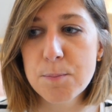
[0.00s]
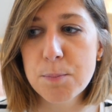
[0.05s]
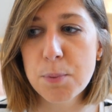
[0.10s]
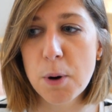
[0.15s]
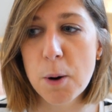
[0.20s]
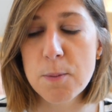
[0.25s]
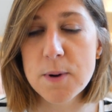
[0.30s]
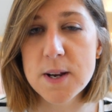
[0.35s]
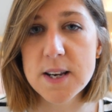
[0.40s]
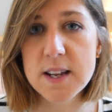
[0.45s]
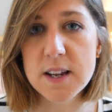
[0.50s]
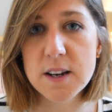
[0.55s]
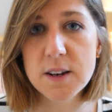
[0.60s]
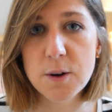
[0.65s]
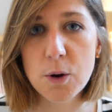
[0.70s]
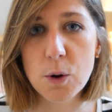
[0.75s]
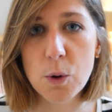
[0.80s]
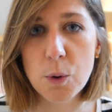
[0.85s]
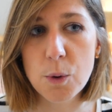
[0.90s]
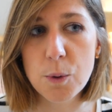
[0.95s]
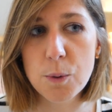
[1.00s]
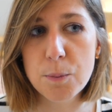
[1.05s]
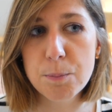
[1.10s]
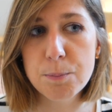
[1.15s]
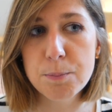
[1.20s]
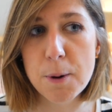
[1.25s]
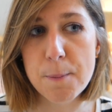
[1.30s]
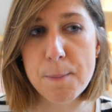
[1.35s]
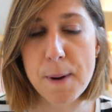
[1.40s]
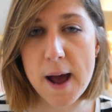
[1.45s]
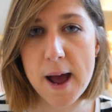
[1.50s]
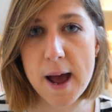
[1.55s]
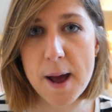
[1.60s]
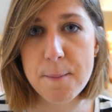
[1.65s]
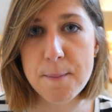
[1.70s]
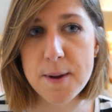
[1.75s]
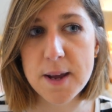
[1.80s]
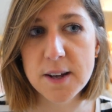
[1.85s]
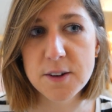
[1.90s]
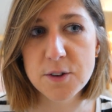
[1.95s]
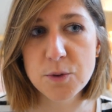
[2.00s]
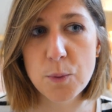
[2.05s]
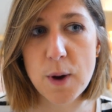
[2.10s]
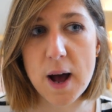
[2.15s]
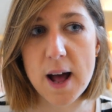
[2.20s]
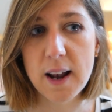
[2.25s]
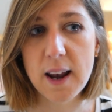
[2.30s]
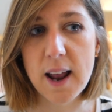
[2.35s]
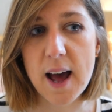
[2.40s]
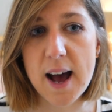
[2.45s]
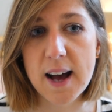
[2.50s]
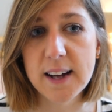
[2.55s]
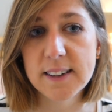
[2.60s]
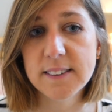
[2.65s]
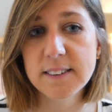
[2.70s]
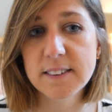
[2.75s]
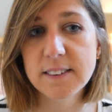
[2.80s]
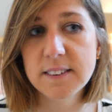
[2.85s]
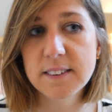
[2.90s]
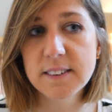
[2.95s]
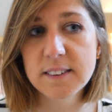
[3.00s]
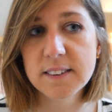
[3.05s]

probably didn't prepare me as well as